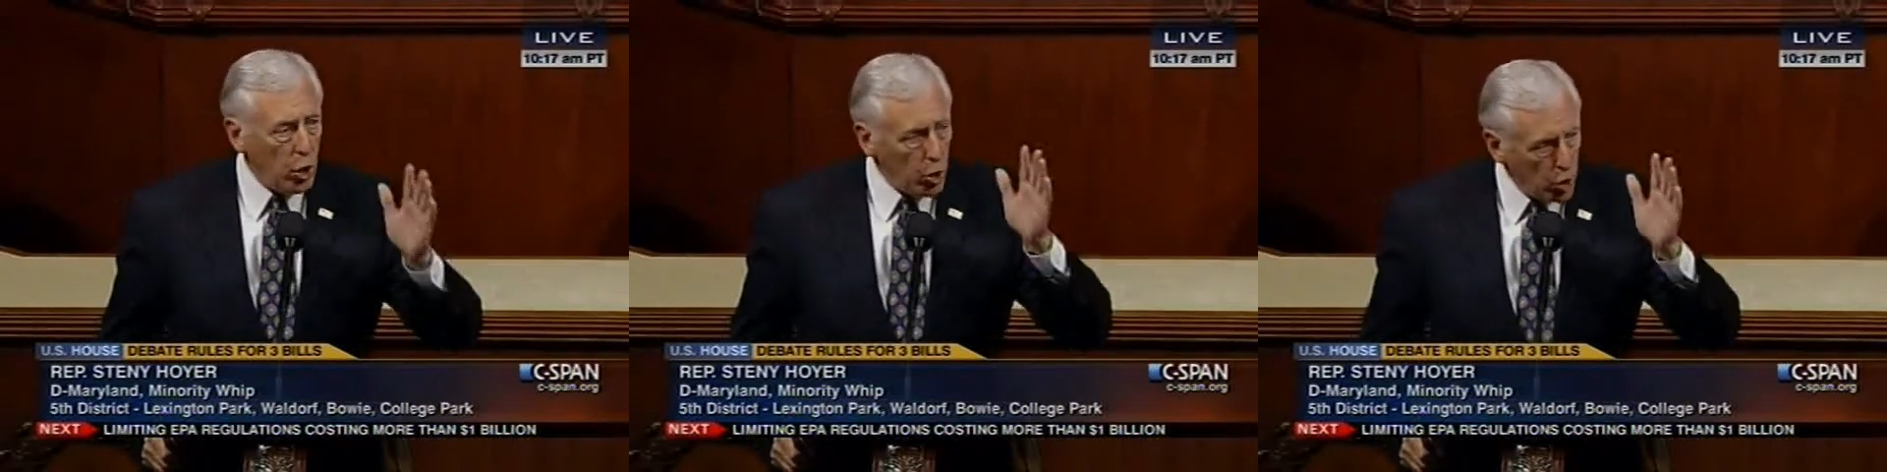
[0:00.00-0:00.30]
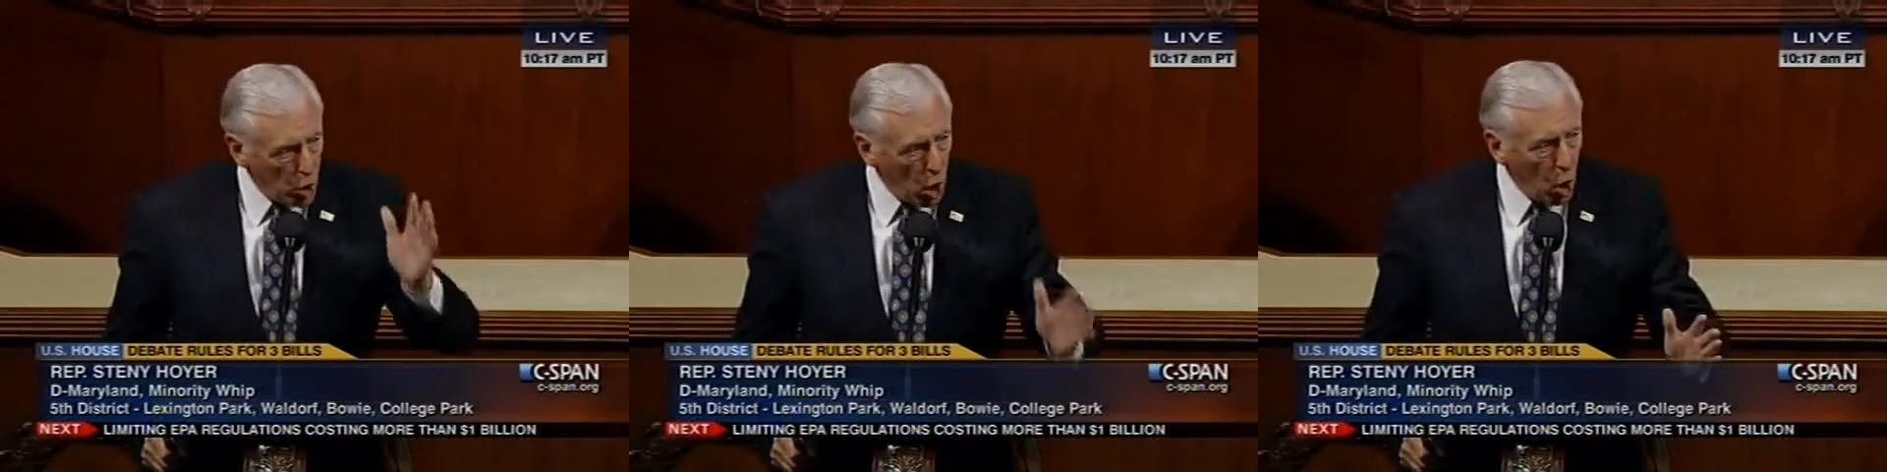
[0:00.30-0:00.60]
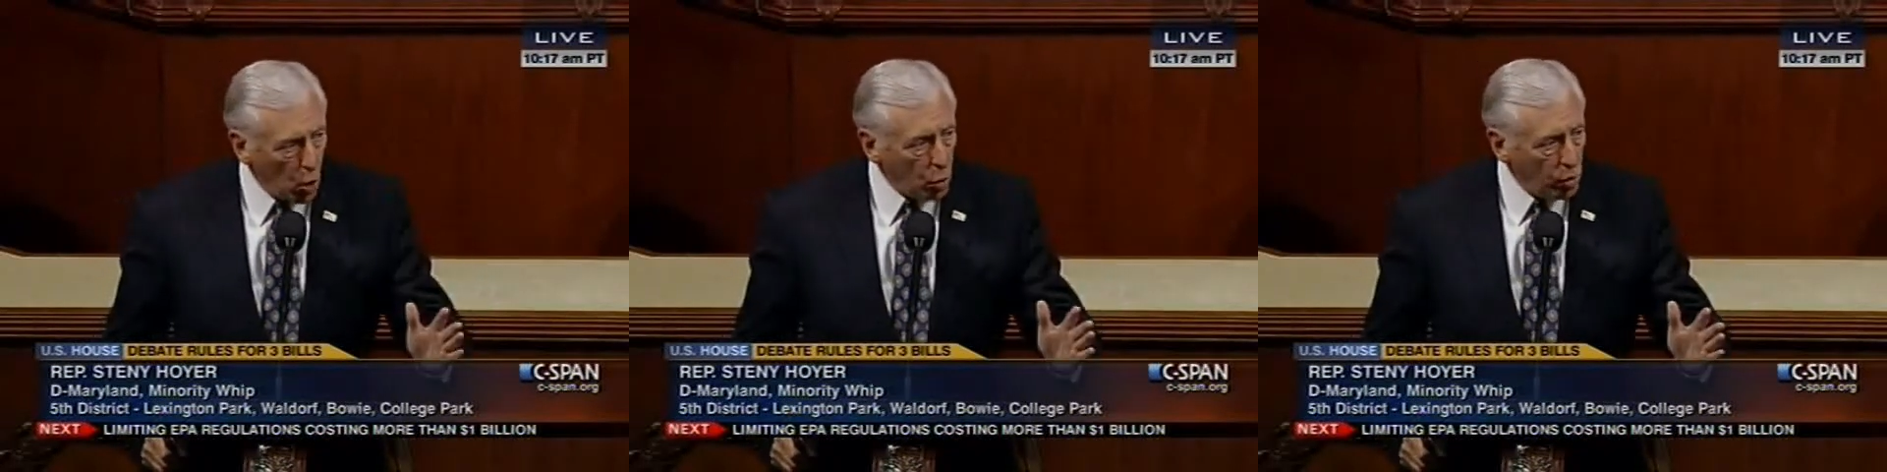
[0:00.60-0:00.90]

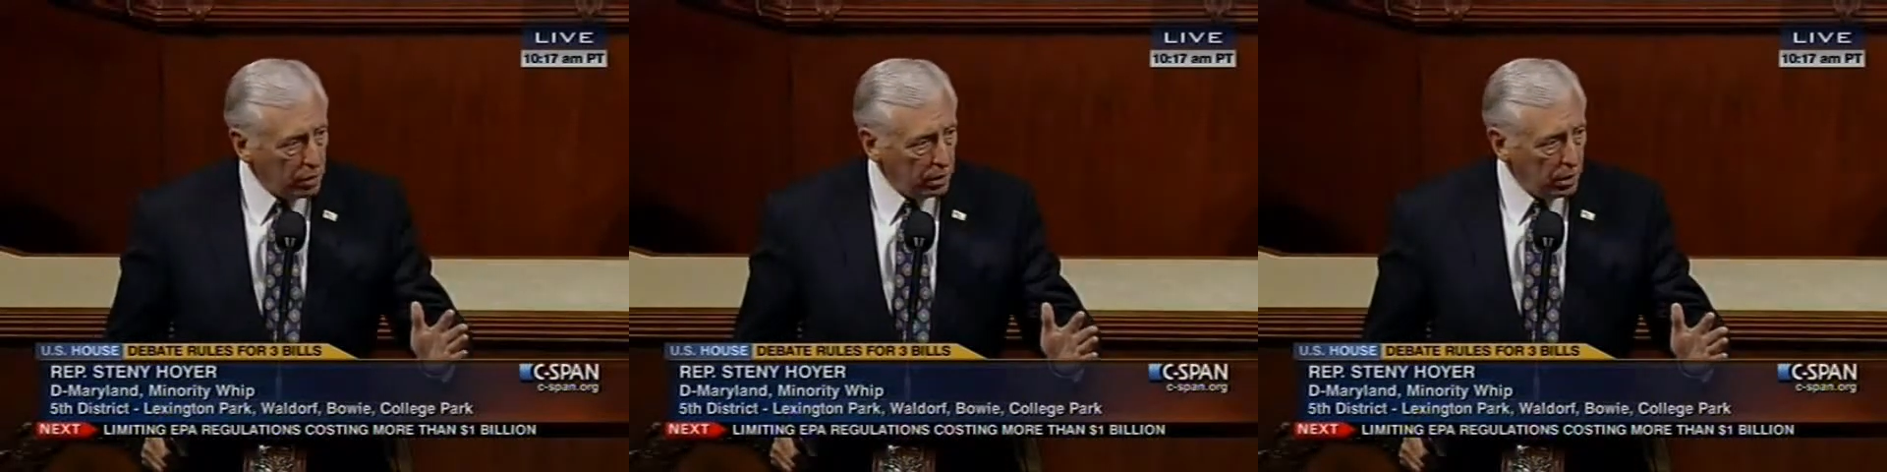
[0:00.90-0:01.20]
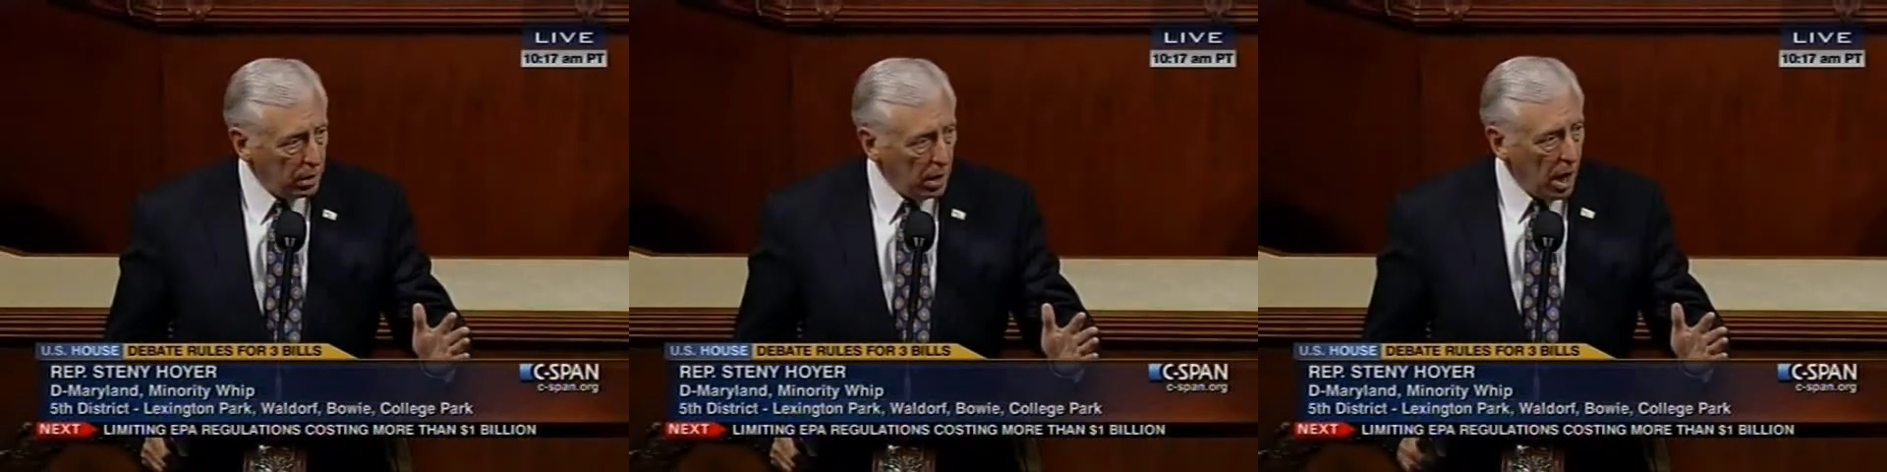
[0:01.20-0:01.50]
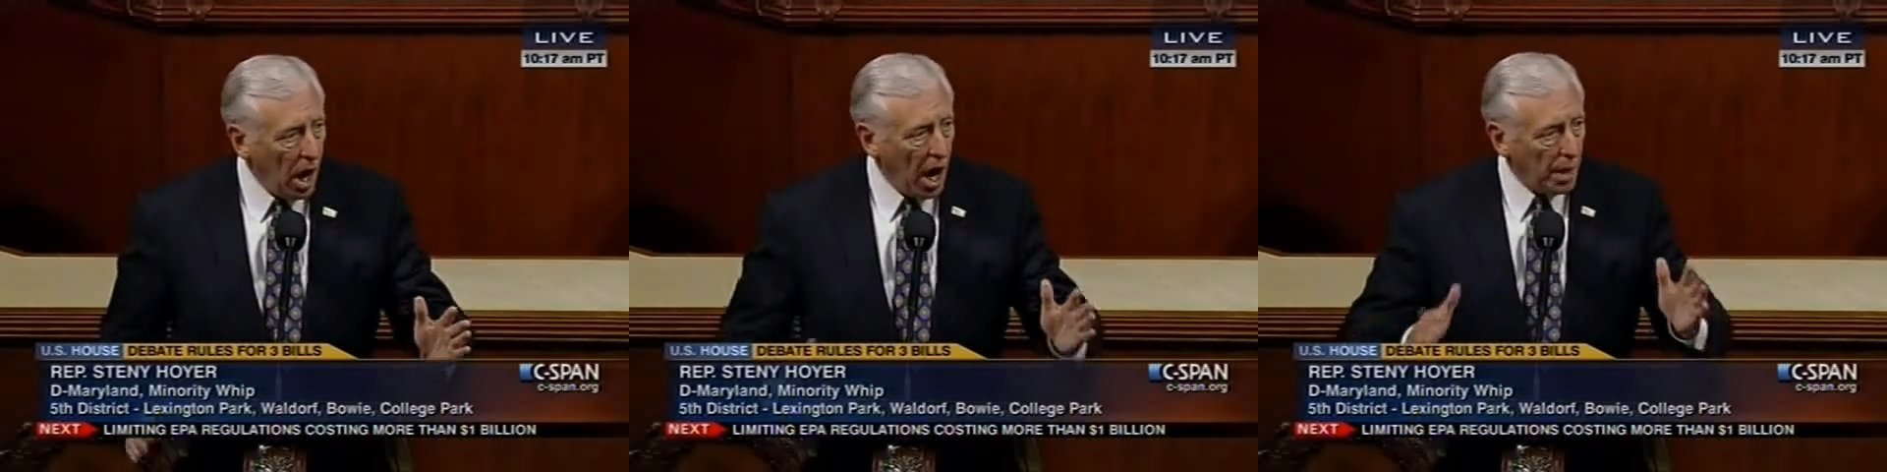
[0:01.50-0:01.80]
no
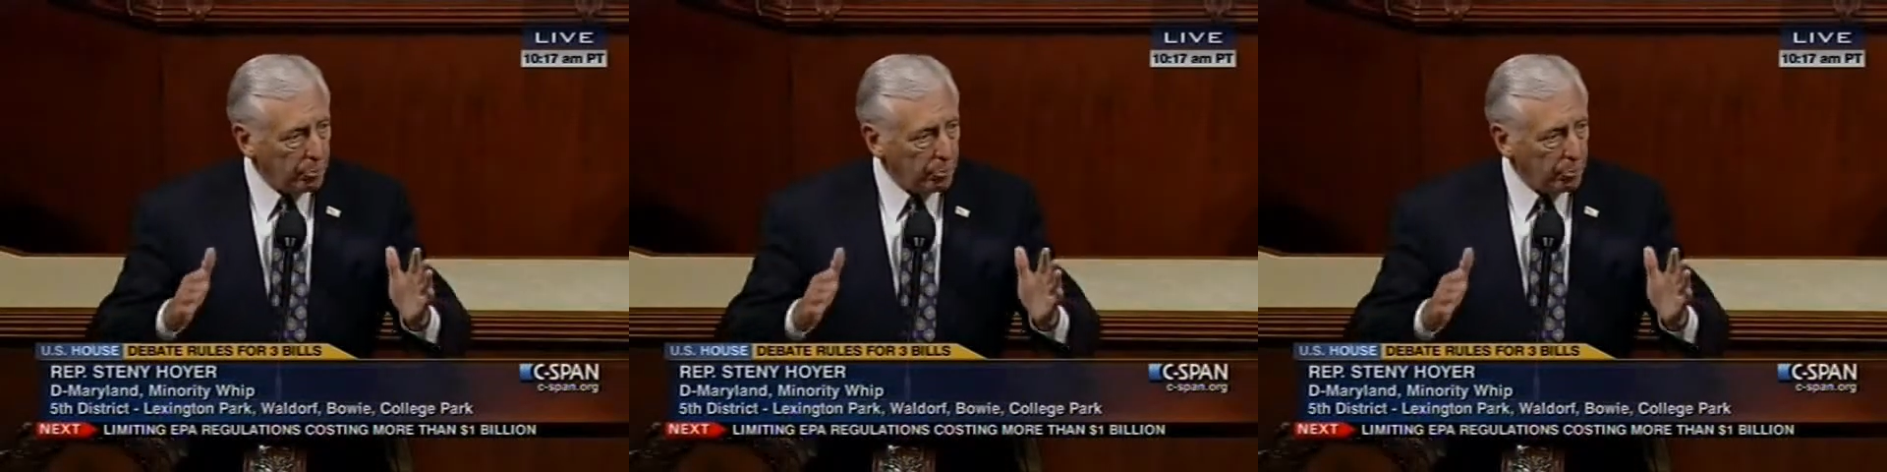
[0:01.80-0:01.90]
on